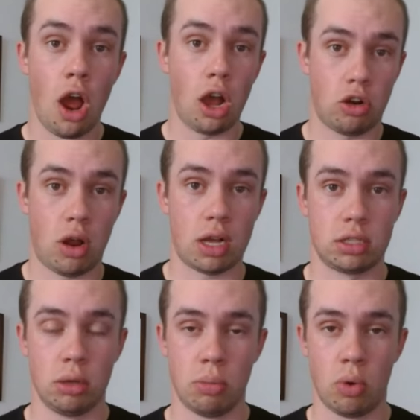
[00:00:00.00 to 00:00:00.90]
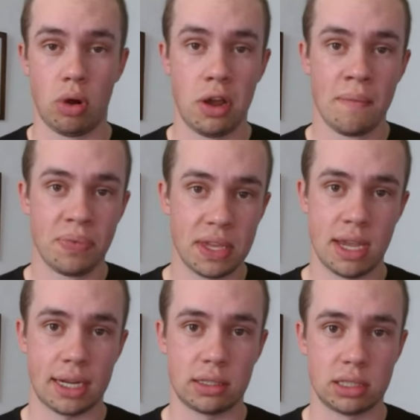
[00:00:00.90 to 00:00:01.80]
across the board than
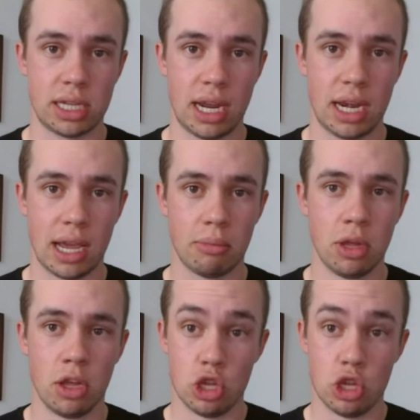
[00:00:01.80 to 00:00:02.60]
Texas A&M.